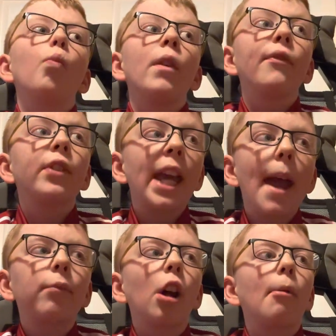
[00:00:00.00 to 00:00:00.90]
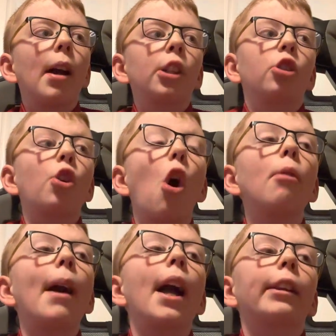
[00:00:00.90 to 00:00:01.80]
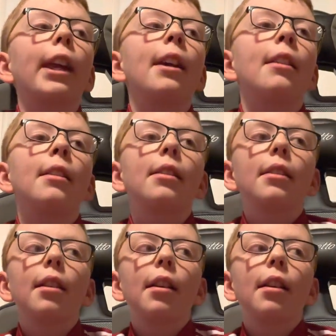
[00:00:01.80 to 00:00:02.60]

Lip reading: We've kept our, Cormac is